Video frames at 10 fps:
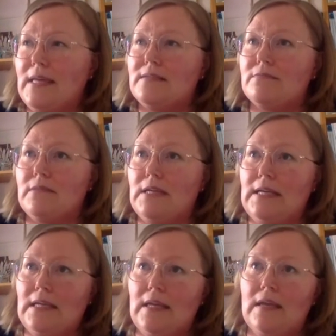it's
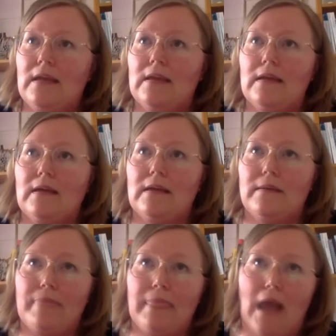really
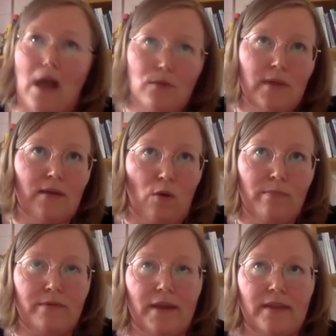how they
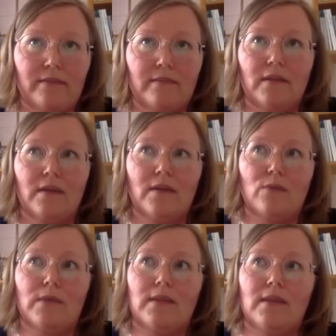operate
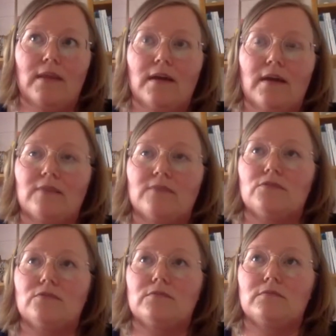when they are
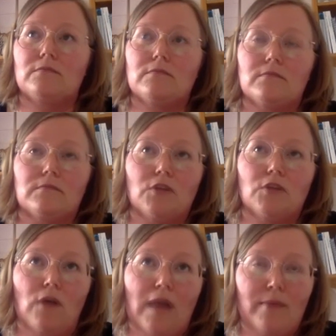
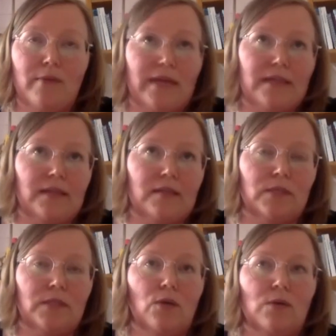collaborating
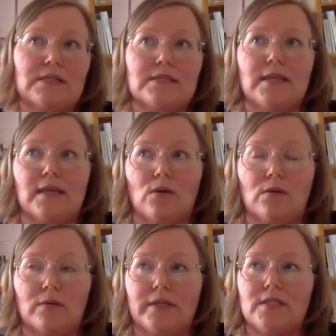with local
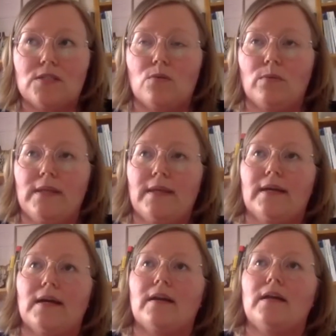stakeholders, or when
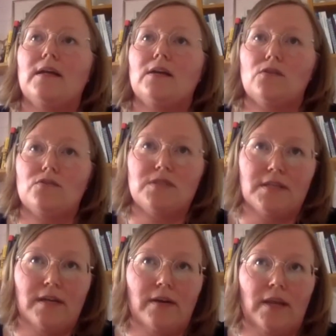they are
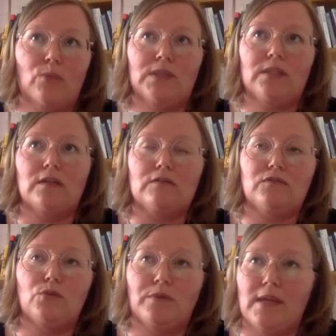considering what kind of
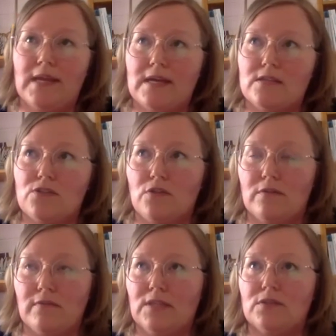food they are
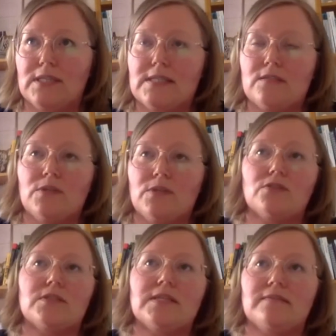serving to customers
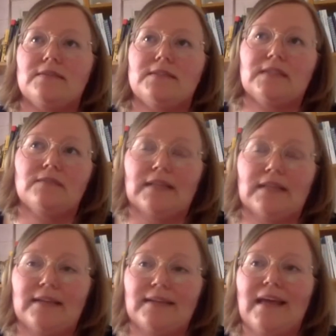or stuff
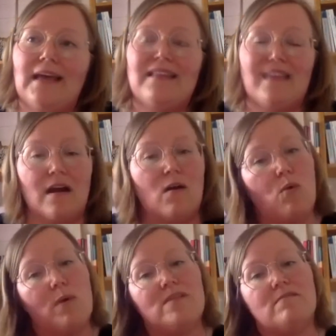like that. They are
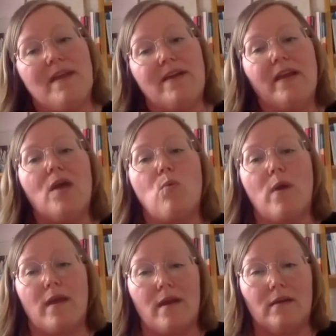always very
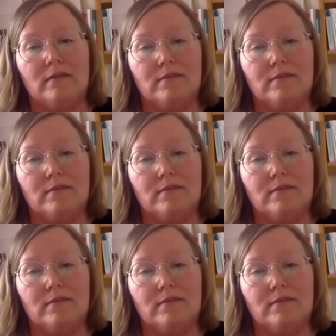aware